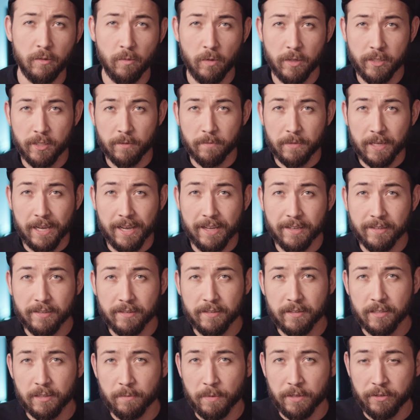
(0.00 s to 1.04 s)
What's up guys,
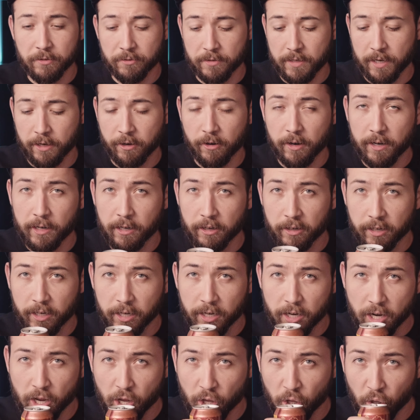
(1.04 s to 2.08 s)
Spenser Sakurai here
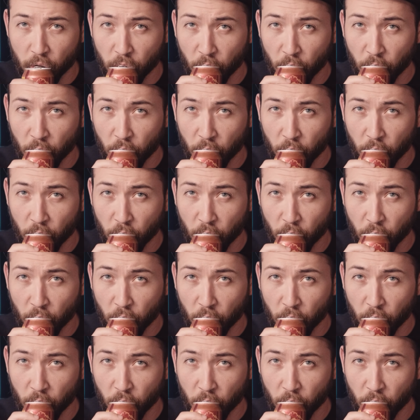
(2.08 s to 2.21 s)
again.